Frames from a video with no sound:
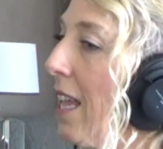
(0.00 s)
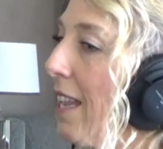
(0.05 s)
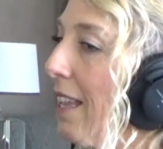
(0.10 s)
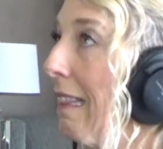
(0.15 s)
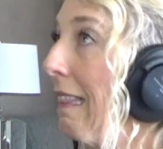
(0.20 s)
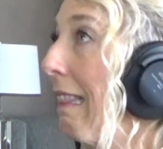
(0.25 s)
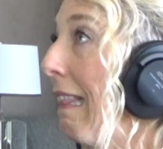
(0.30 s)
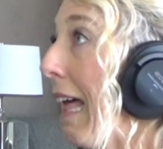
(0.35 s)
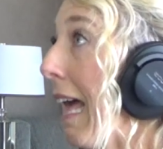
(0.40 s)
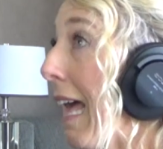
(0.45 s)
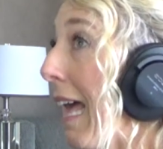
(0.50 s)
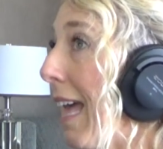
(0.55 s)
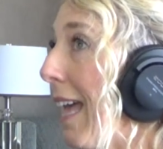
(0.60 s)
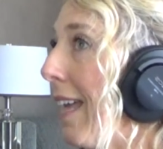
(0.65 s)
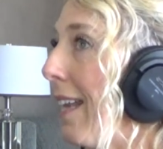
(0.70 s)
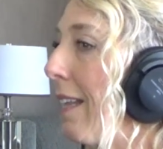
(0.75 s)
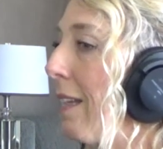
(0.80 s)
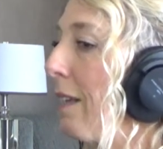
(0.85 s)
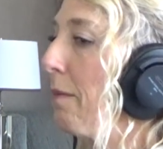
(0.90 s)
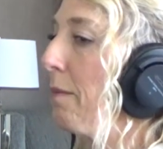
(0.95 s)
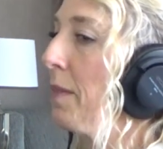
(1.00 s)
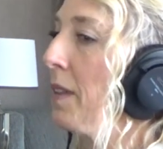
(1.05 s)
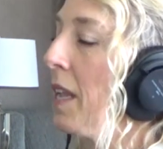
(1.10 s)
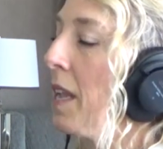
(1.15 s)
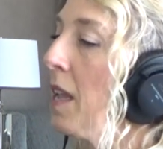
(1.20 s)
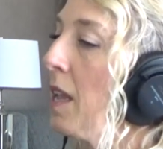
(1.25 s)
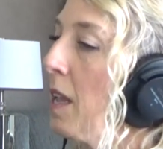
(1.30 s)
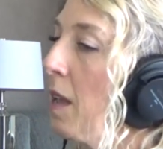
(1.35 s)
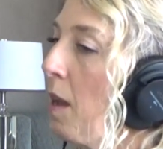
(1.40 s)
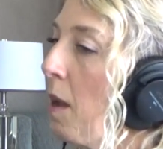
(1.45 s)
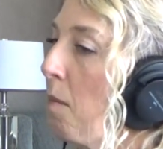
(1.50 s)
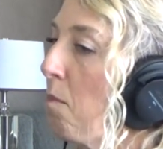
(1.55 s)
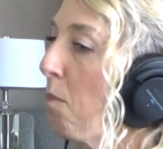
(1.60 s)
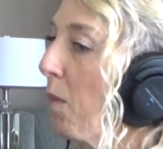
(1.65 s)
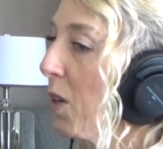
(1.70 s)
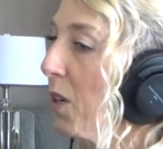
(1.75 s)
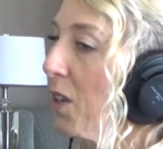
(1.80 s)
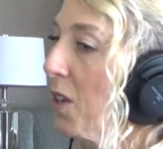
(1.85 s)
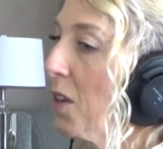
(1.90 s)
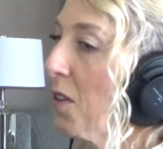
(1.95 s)
like lead and
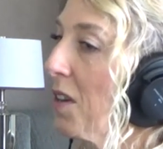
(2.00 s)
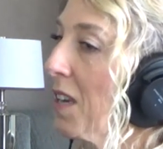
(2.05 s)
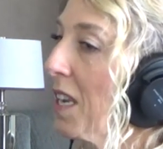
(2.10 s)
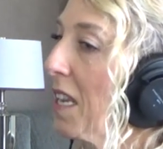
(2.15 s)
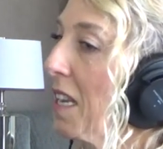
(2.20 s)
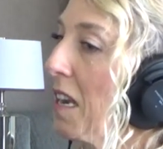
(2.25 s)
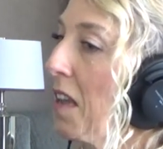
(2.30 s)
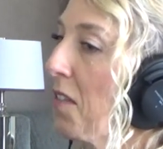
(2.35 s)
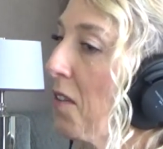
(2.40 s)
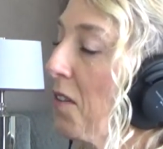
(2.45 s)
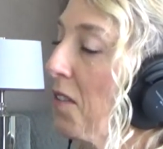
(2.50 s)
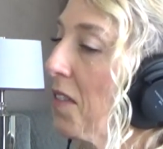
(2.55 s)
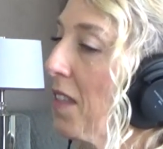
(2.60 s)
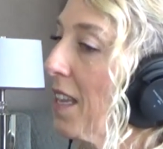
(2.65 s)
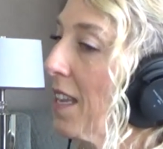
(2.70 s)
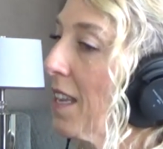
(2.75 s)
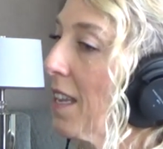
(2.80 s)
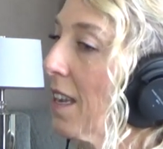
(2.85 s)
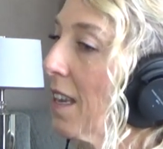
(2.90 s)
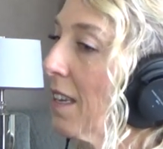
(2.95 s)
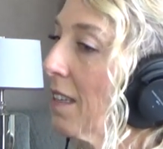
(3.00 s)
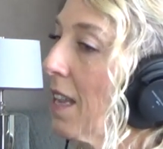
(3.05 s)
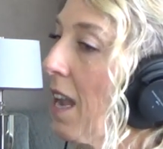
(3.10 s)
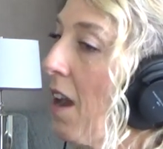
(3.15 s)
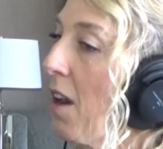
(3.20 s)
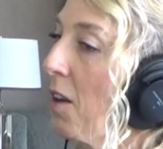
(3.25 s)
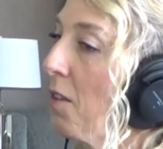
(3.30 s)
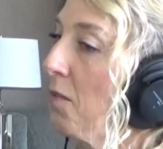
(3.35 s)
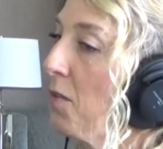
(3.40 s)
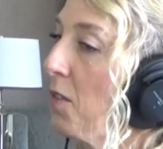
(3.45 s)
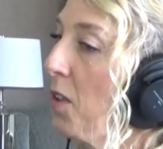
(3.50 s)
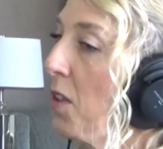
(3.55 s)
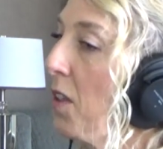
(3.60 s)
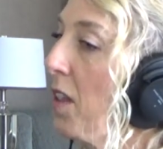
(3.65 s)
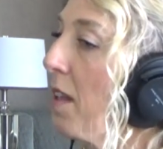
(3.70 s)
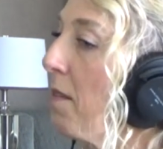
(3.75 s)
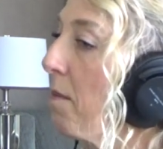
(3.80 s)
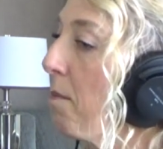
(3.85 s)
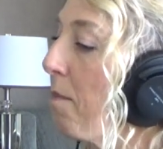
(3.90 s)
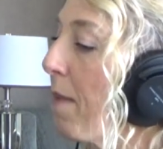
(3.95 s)
mercury and other
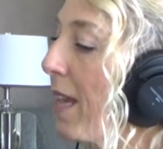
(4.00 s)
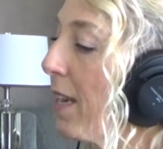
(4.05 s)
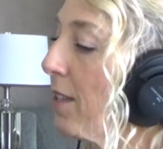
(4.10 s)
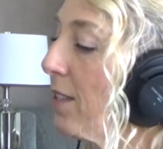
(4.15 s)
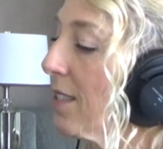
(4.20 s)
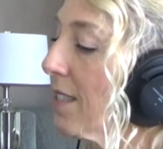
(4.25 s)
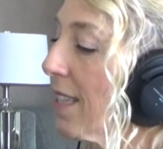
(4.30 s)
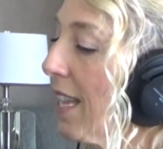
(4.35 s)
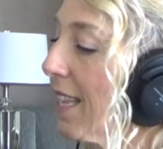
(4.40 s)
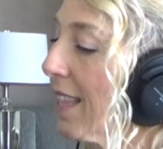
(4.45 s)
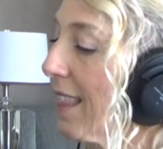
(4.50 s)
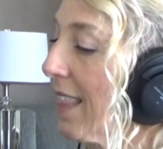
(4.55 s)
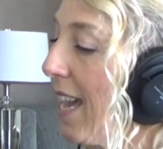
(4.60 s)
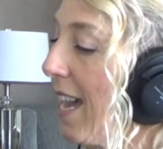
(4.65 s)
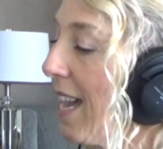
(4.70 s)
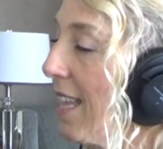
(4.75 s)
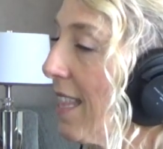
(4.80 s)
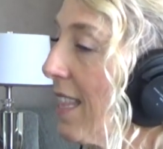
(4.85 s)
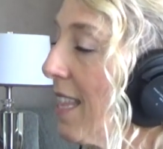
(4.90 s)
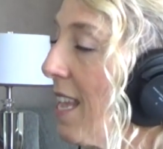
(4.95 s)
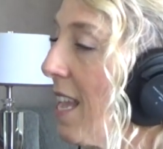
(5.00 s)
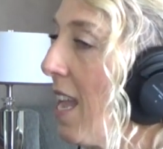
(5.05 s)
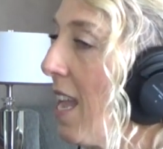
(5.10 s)
harmful metals like that.